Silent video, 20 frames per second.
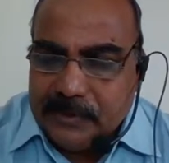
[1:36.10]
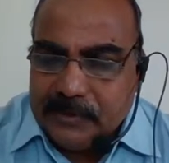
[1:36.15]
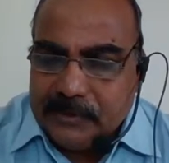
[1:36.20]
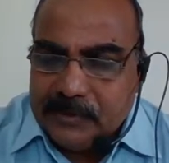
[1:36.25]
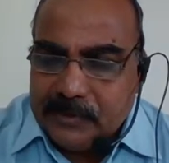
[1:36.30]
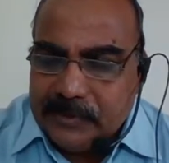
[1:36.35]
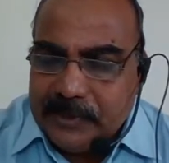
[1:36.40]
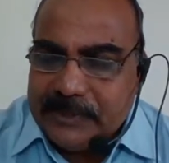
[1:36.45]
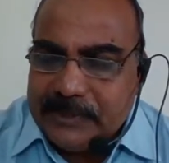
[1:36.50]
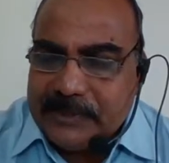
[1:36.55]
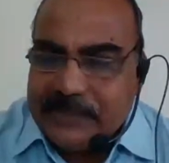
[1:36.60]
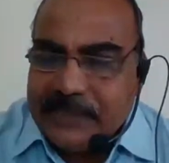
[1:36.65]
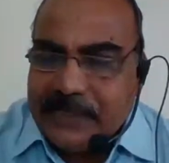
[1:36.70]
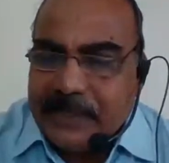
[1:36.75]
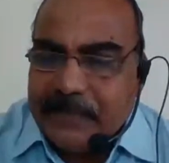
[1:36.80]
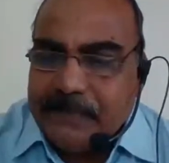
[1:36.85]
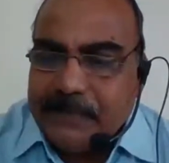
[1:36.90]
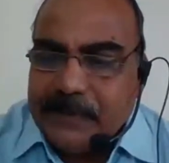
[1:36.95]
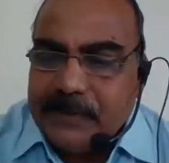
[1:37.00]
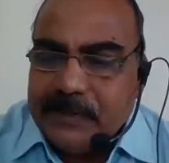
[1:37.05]
So this
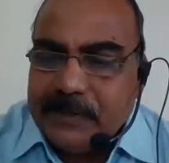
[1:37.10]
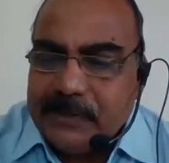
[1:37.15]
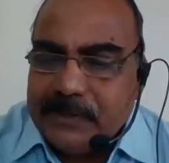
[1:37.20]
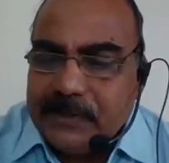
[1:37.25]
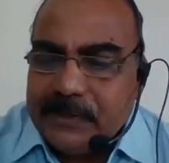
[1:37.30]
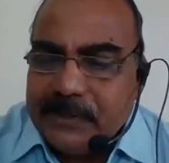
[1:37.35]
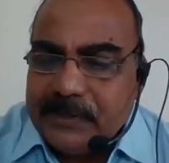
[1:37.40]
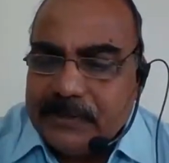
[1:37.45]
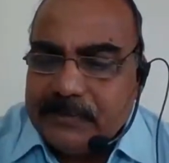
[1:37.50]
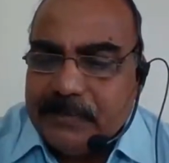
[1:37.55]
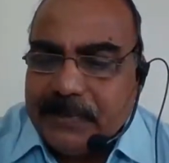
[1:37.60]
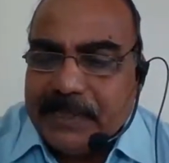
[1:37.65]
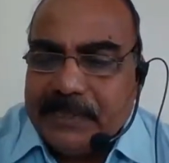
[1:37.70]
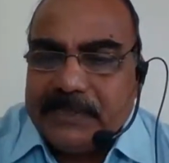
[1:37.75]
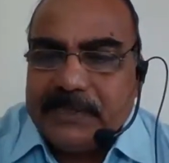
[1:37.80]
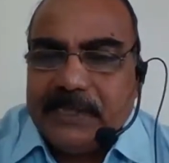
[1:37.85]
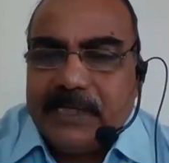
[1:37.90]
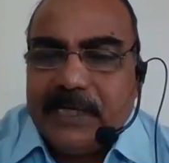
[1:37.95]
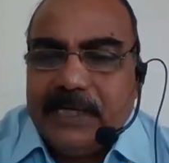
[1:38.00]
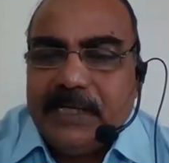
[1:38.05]
chapter is
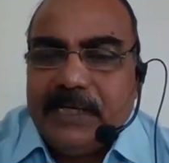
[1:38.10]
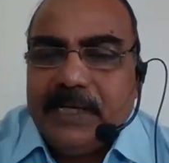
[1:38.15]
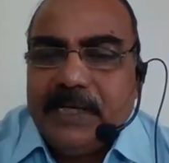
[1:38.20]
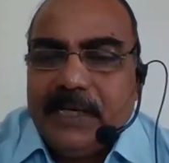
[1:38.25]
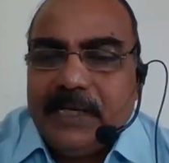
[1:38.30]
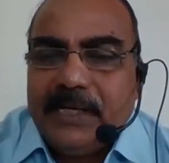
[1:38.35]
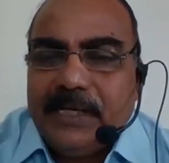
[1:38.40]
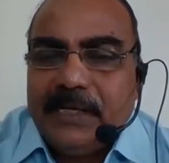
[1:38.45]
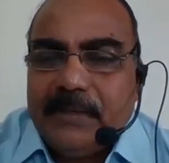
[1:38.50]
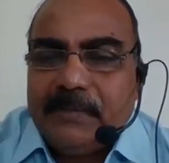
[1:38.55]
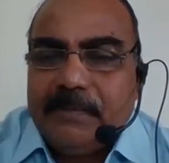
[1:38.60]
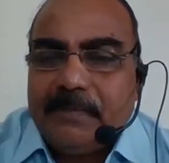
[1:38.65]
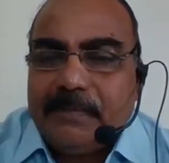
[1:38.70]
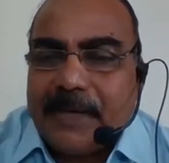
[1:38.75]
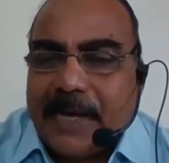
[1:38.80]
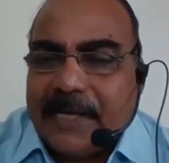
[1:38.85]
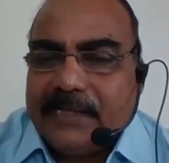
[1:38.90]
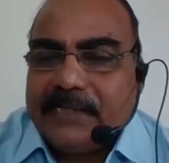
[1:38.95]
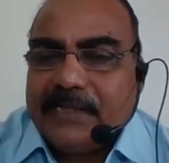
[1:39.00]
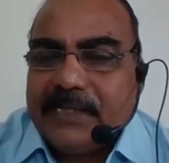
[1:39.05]
basically a
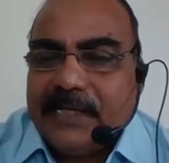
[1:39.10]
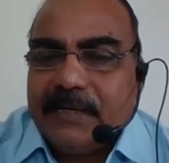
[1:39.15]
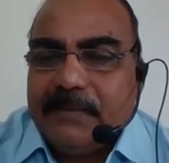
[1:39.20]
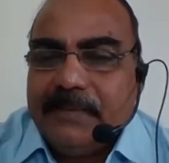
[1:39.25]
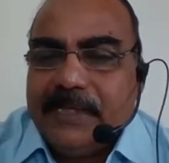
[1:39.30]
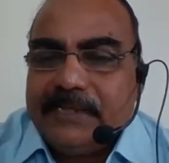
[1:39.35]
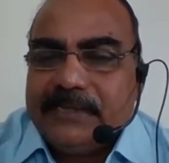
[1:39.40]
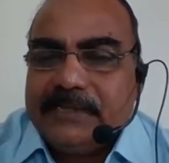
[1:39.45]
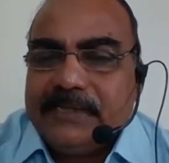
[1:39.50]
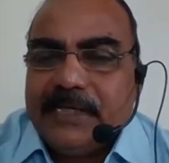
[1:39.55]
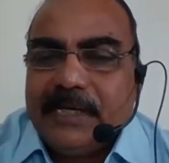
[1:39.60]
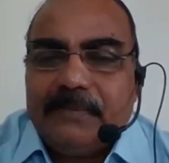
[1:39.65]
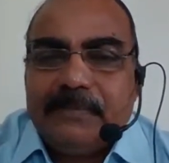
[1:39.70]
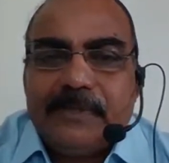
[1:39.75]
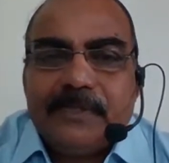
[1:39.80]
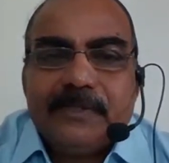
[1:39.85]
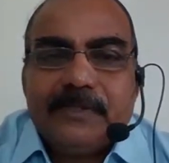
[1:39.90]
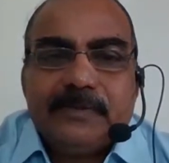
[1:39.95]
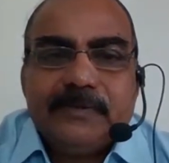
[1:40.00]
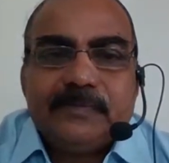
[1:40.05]
practical based
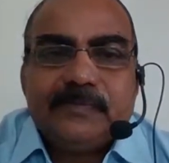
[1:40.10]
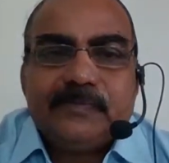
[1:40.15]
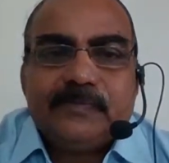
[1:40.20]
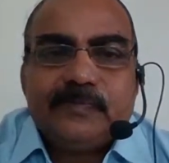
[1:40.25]
chapter